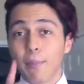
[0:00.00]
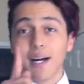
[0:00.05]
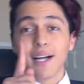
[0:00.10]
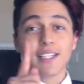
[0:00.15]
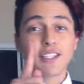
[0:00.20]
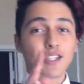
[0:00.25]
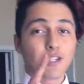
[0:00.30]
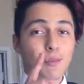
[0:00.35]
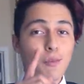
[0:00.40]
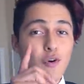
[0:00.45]

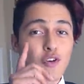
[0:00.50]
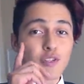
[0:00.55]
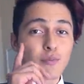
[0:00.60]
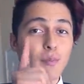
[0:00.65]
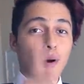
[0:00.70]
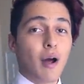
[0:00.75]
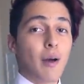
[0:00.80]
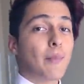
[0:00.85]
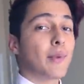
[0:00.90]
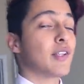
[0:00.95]
But their
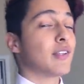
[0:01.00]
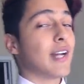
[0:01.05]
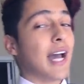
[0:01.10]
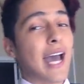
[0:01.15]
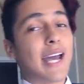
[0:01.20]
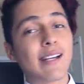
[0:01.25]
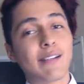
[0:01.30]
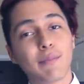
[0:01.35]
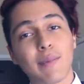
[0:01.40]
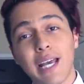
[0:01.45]
most popular
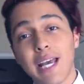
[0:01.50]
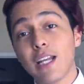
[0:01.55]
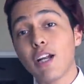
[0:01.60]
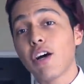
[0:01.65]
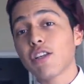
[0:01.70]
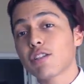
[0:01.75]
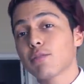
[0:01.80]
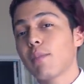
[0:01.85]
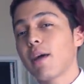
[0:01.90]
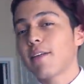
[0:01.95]
item and
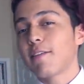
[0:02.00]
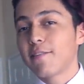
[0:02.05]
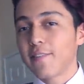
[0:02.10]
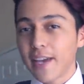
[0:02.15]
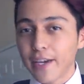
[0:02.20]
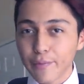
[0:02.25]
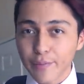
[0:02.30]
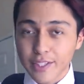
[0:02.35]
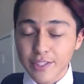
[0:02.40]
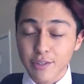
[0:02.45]
also my
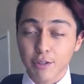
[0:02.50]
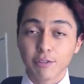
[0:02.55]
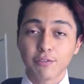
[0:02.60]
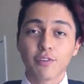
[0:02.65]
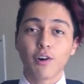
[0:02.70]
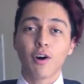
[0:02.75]
favorite so